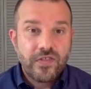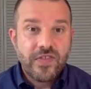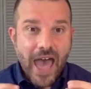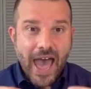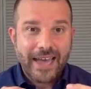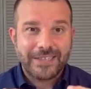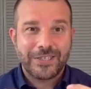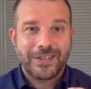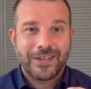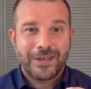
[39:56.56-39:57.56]
that
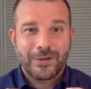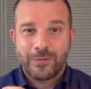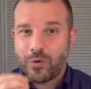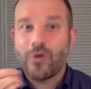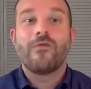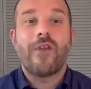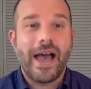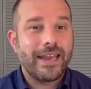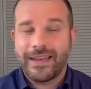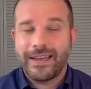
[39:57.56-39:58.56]

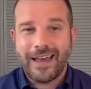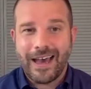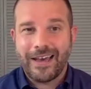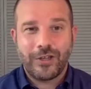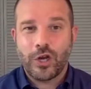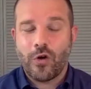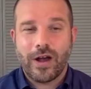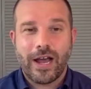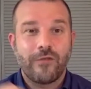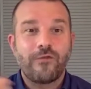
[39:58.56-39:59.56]
provided, a
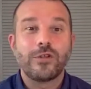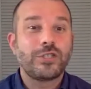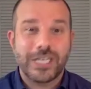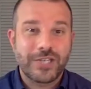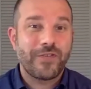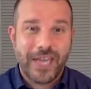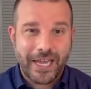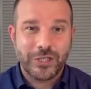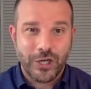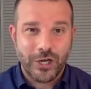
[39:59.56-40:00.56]
kind of full
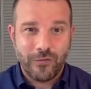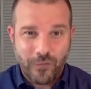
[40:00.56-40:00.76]
justification